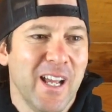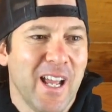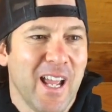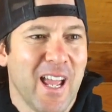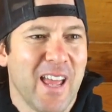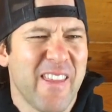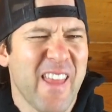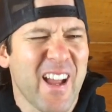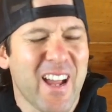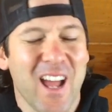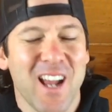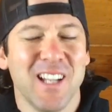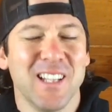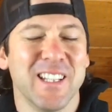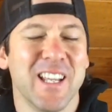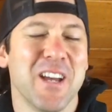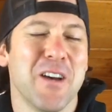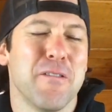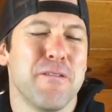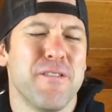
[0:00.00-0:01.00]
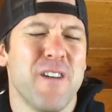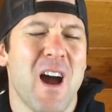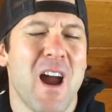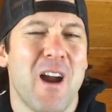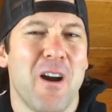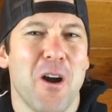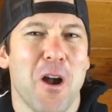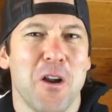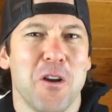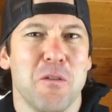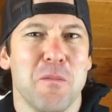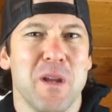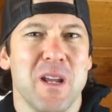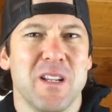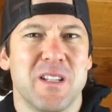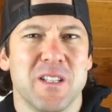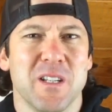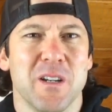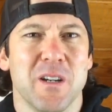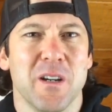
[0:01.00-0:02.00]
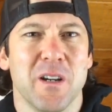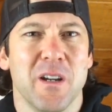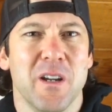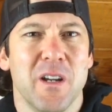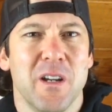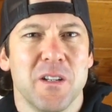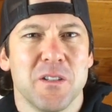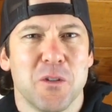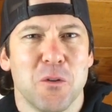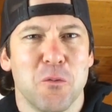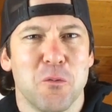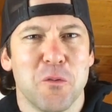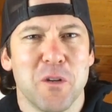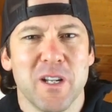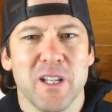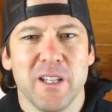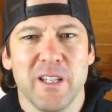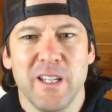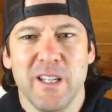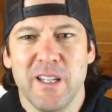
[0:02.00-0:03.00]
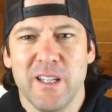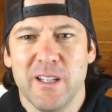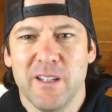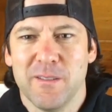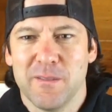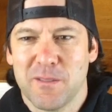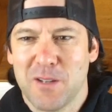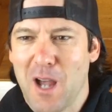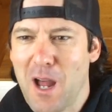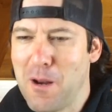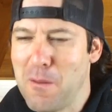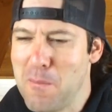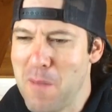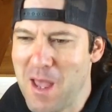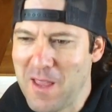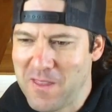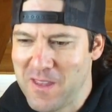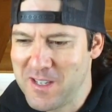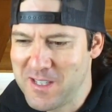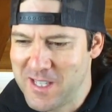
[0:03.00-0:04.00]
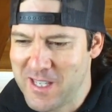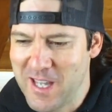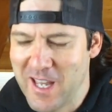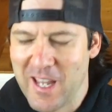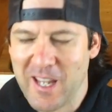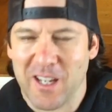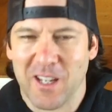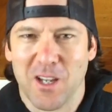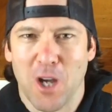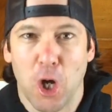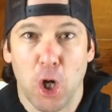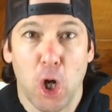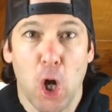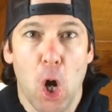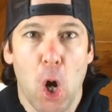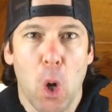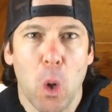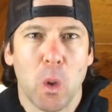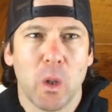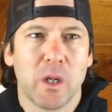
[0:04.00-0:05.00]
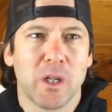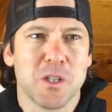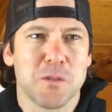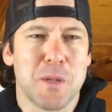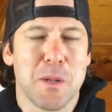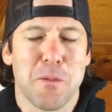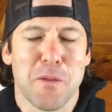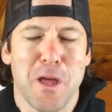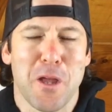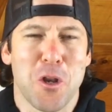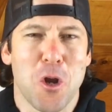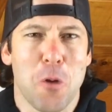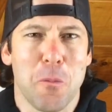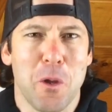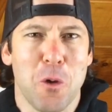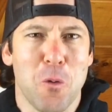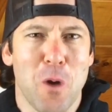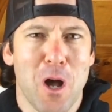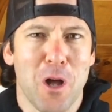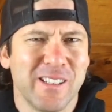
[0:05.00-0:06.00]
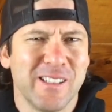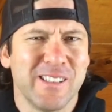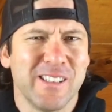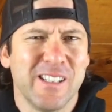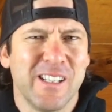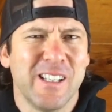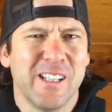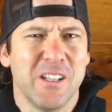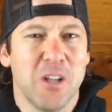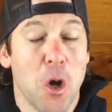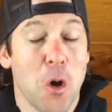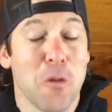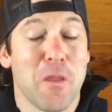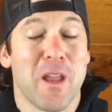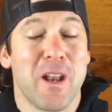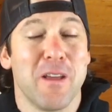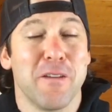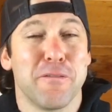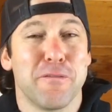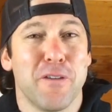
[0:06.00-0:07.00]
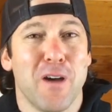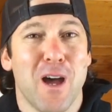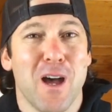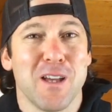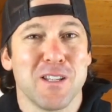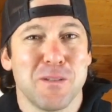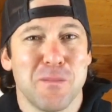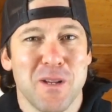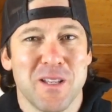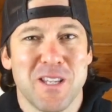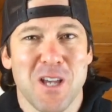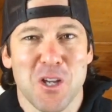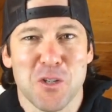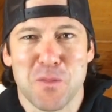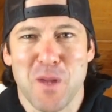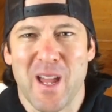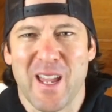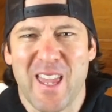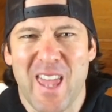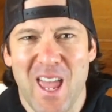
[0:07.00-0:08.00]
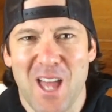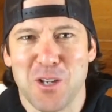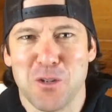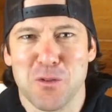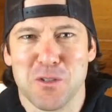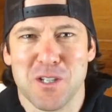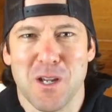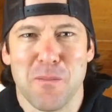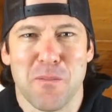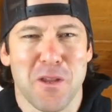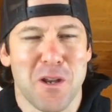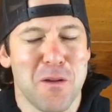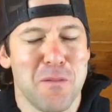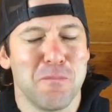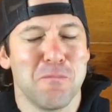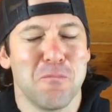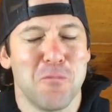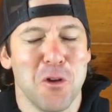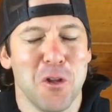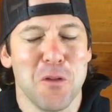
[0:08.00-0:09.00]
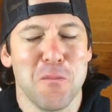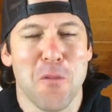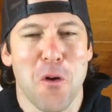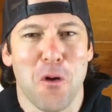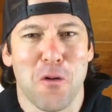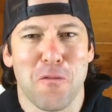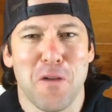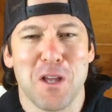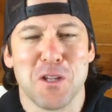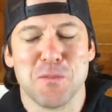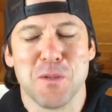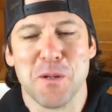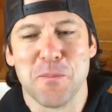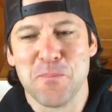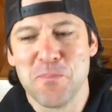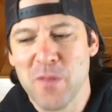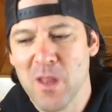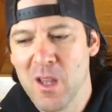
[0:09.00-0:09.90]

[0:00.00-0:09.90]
And that kind of lit a fire under me to really kind of make this thing a go. Because people that know me well know that if somebody tells me I can't do something, it really motivates me.